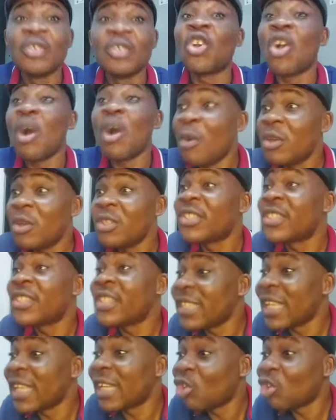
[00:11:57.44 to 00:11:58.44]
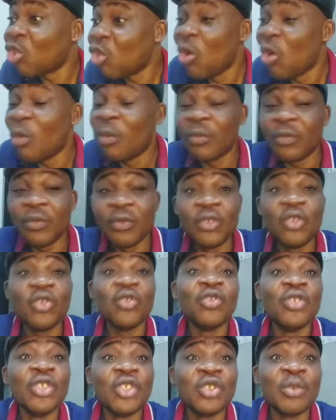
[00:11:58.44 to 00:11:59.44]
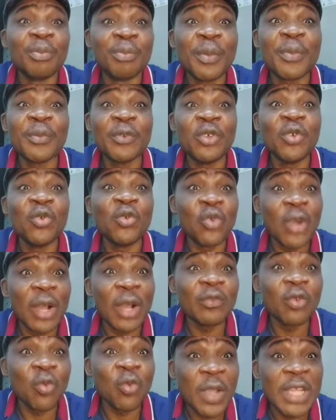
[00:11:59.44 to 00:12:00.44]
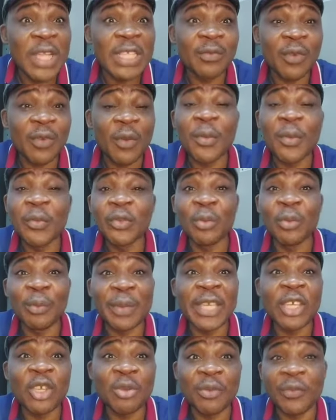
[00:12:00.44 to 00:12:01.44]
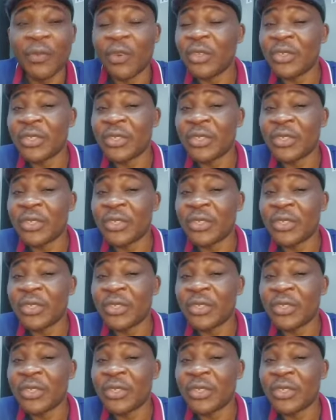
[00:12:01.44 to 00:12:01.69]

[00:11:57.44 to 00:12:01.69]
Come on, sit at home. You have to wait for people to beg you before you